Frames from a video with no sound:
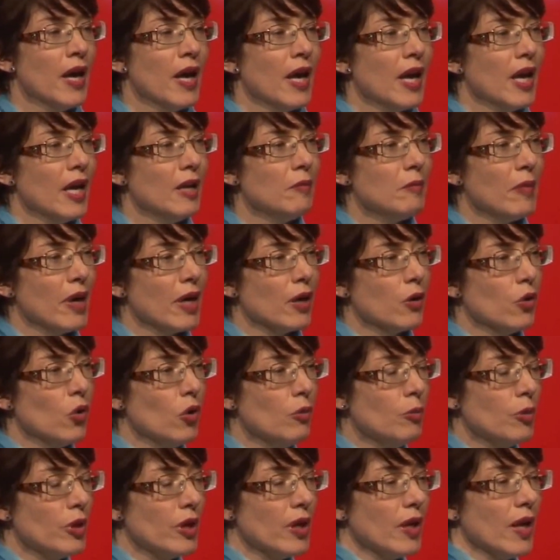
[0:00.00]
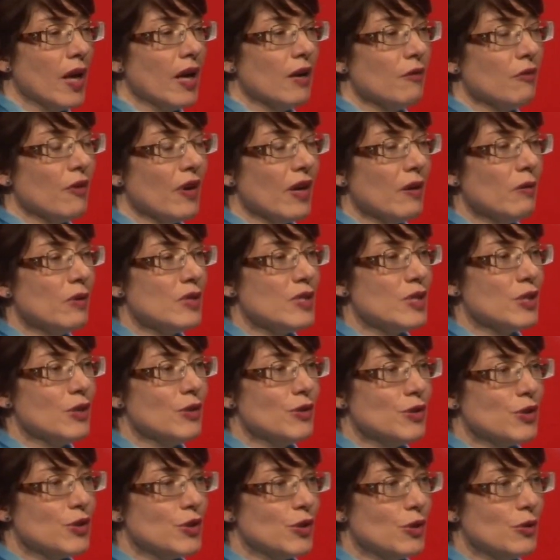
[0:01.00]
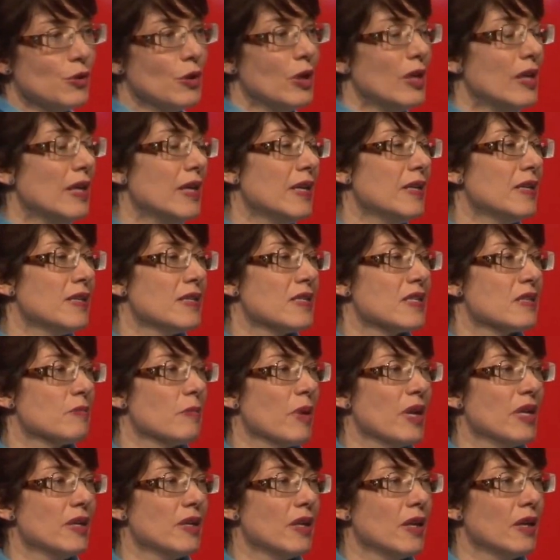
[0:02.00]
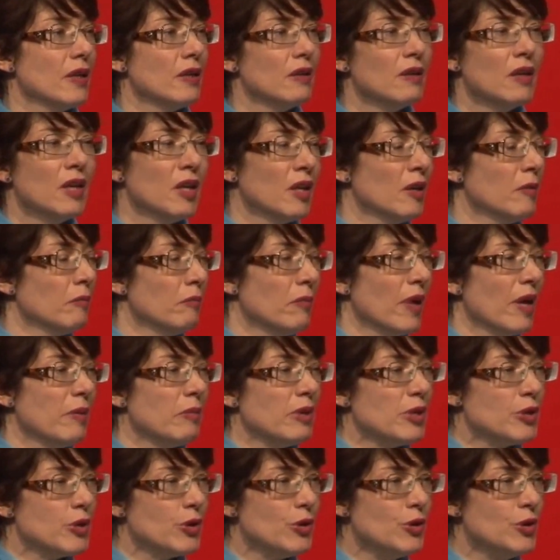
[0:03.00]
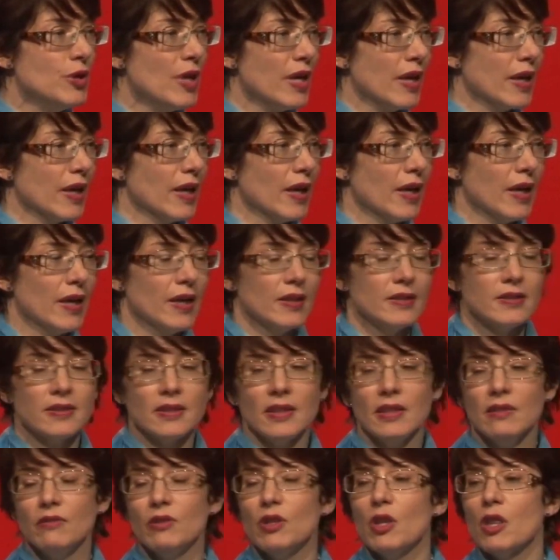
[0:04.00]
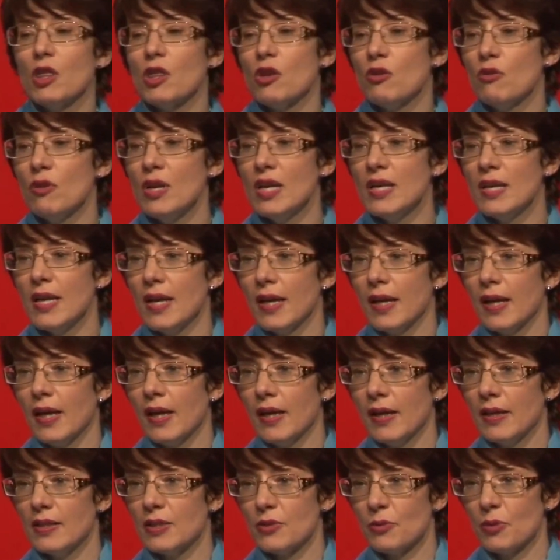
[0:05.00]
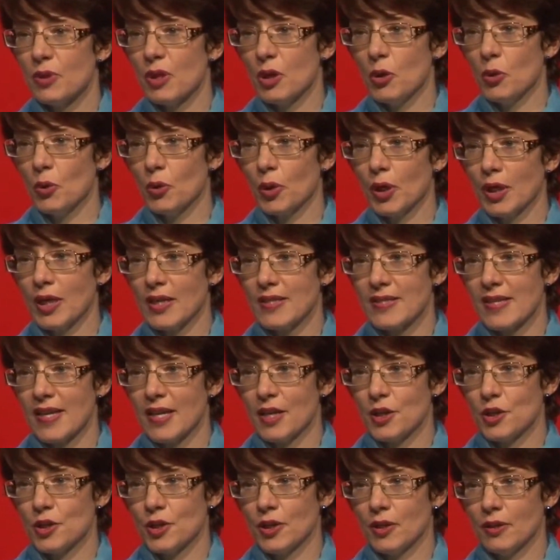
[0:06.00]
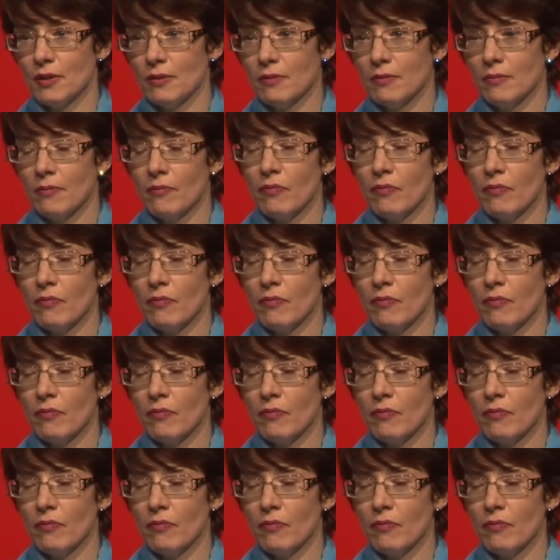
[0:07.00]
In my corporate life, I was used to leaders spending maybe 2 decades, even 3 decades with the organization.